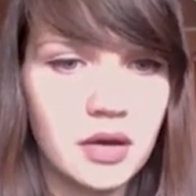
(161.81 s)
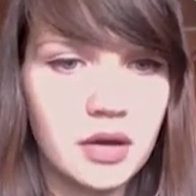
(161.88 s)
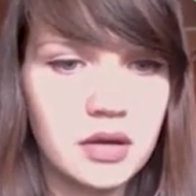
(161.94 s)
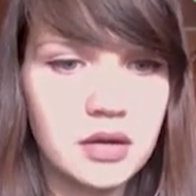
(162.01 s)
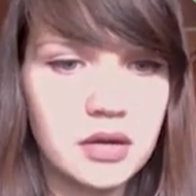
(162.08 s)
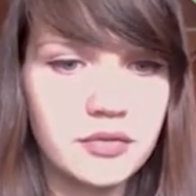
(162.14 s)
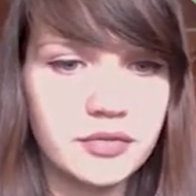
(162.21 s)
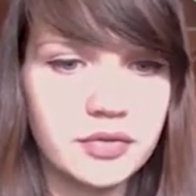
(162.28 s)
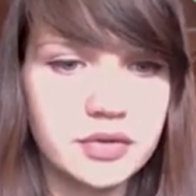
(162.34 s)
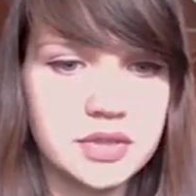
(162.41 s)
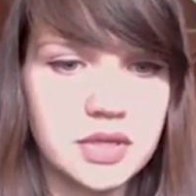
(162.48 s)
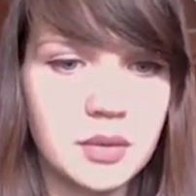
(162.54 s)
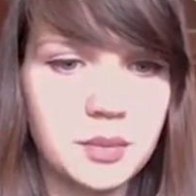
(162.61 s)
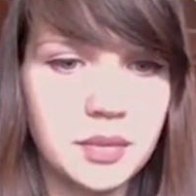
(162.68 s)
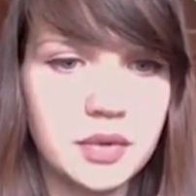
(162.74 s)
For
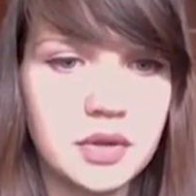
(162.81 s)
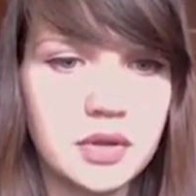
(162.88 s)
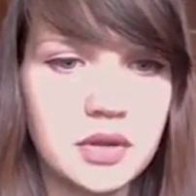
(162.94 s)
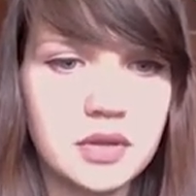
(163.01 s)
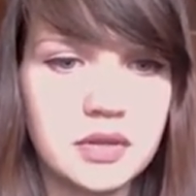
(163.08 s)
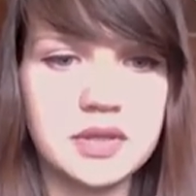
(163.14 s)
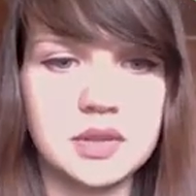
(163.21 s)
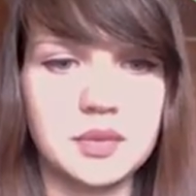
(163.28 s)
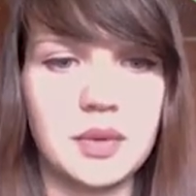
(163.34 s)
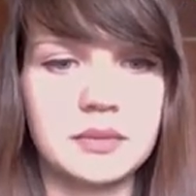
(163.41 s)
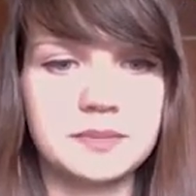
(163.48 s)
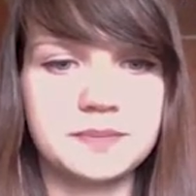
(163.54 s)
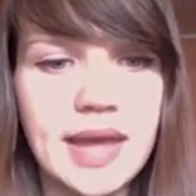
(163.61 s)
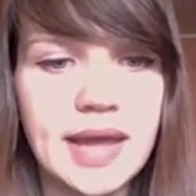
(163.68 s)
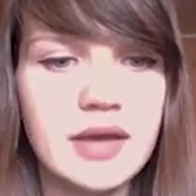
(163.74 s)
example, this
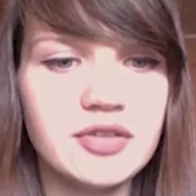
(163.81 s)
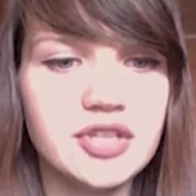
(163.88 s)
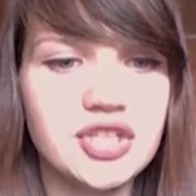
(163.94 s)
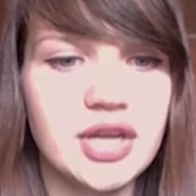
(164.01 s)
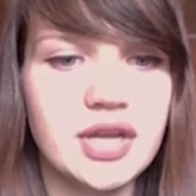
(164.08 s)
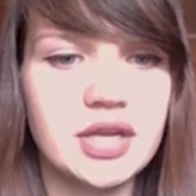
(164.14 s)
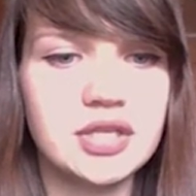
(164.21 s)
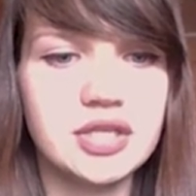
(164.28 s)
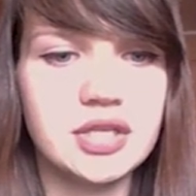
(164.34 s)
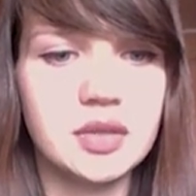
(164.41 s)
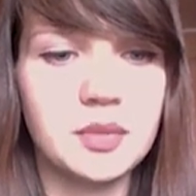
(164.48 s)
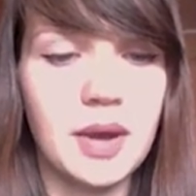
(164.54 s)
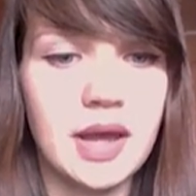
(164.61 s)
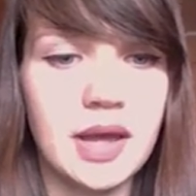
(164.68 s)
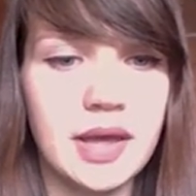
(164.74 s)
one. I have
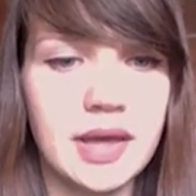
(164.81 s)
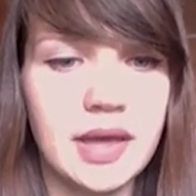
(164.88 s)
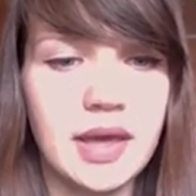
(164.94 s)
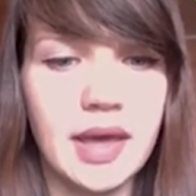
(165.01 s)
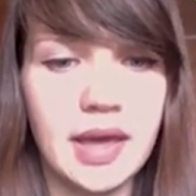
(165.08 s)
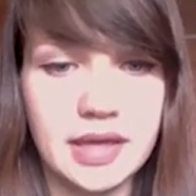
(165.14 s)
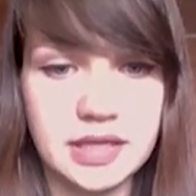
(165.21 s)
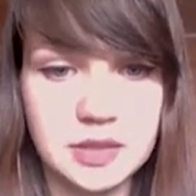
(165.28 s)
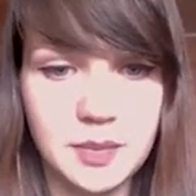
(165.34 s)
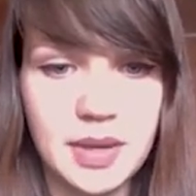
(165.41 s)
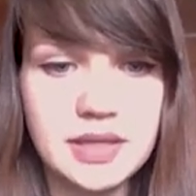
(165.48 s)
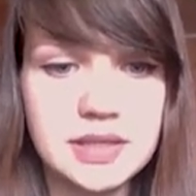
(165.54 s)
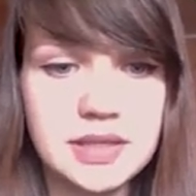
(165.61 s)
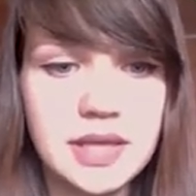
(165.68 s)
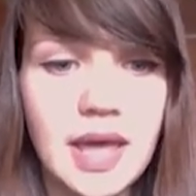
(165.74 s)
changed my ad
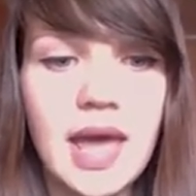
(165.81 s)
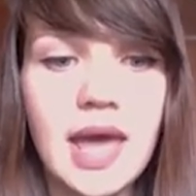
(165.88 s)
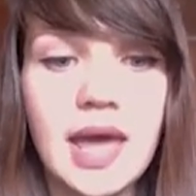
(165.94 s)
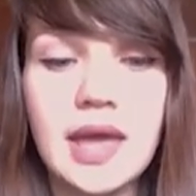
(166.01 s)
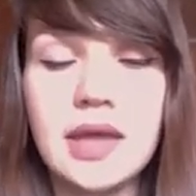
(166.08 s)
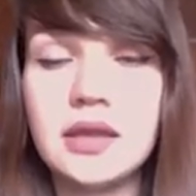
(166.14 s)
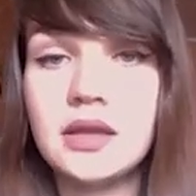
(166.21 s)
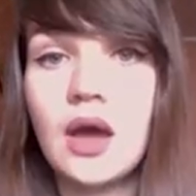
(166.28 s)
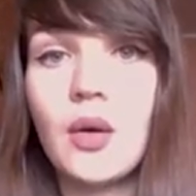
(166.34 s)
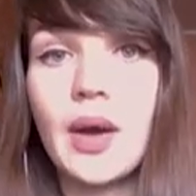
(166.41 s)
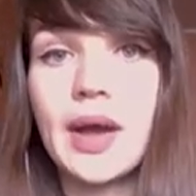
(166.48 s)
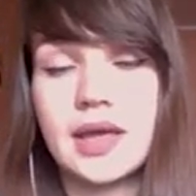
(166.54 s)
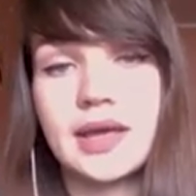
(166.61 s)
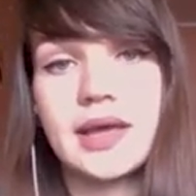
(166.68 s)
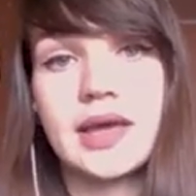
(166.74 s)
space, and
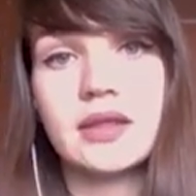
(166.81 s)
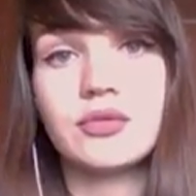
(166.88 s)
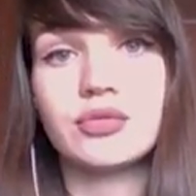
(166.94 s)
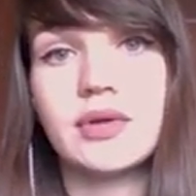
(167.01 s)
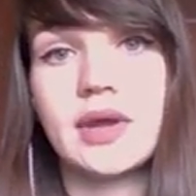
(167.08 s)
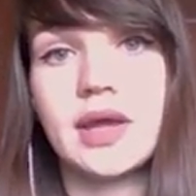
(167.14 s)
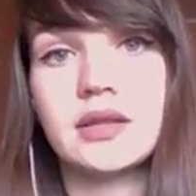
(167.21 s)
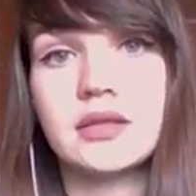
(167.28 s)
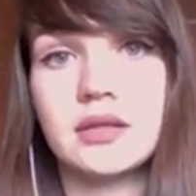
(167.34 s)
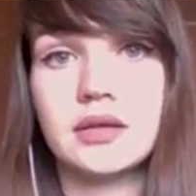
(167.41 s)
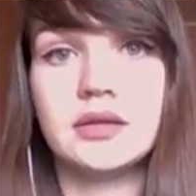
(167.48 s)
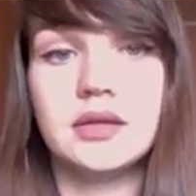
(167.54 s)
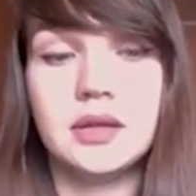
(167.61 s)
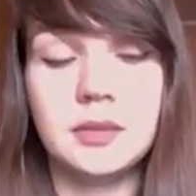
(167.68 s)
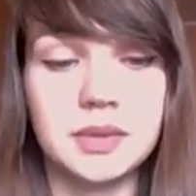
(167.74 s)
now I can create
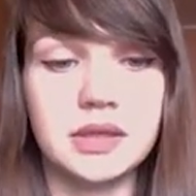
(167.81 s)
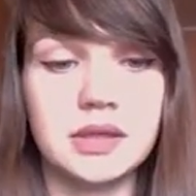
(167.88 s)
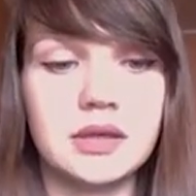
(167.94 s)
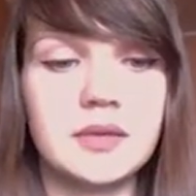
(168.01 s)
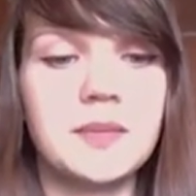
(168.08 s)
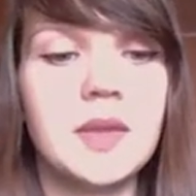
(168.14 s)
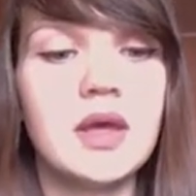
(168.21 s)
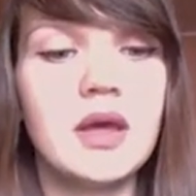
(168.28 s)
the deep link.